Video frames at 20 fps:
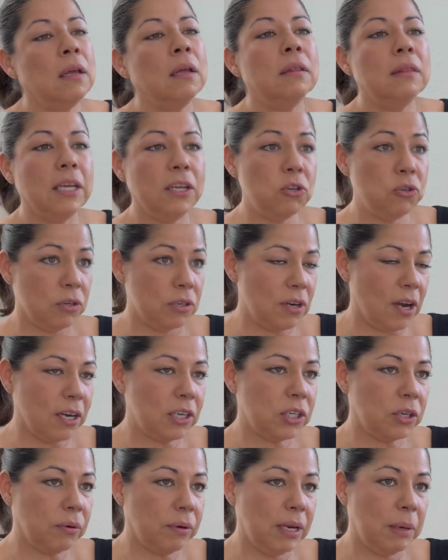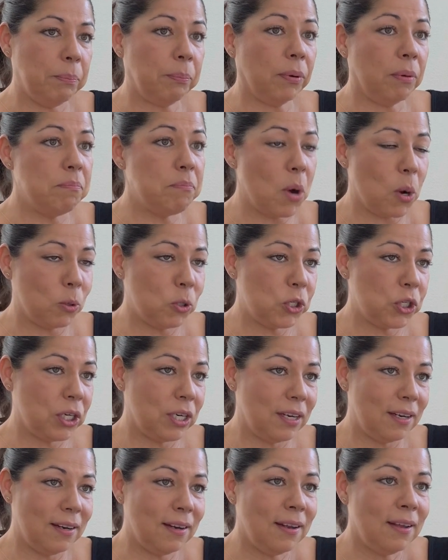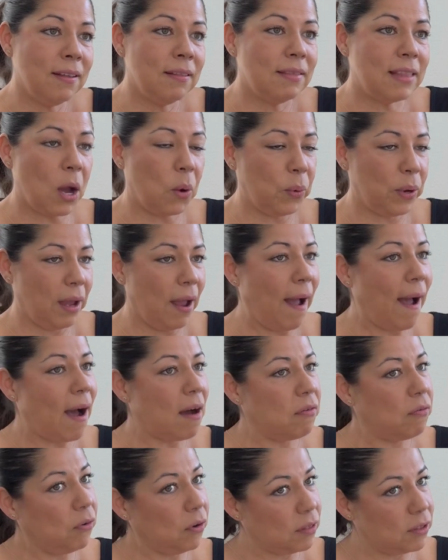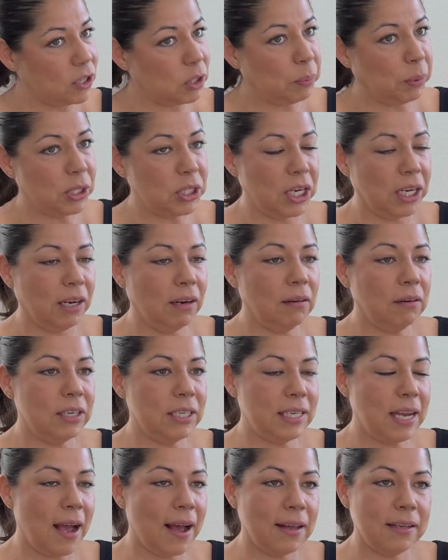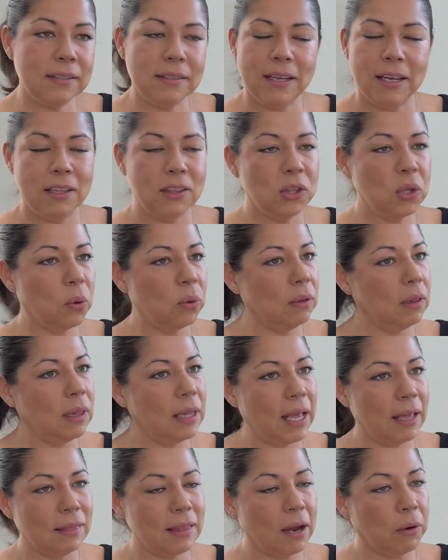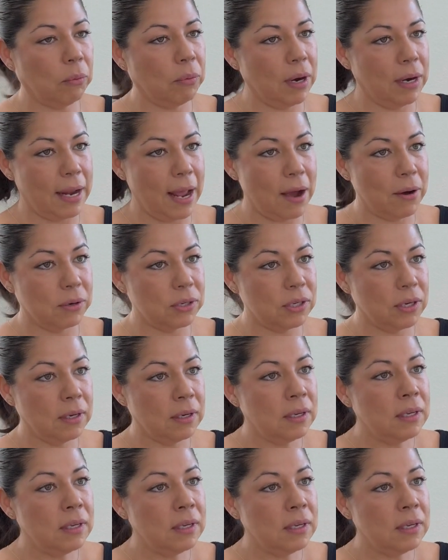the introductory promotion that we have for this particular test, and don't let that run out.